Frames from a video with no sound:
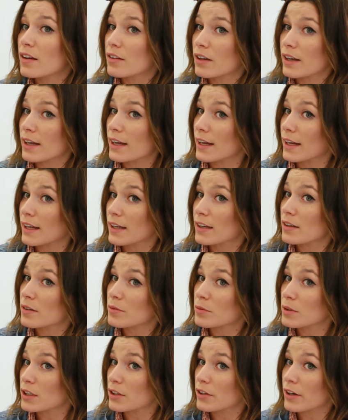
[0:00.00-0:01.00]
Okay,
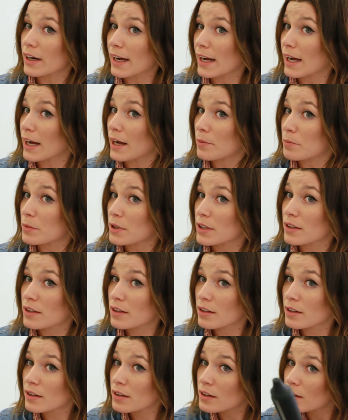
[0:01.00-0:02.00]
I'm gonna grab
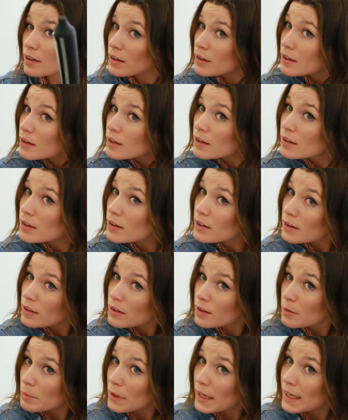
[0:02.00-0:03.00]

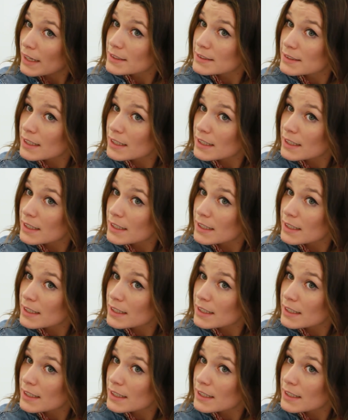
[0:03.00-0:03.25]
the back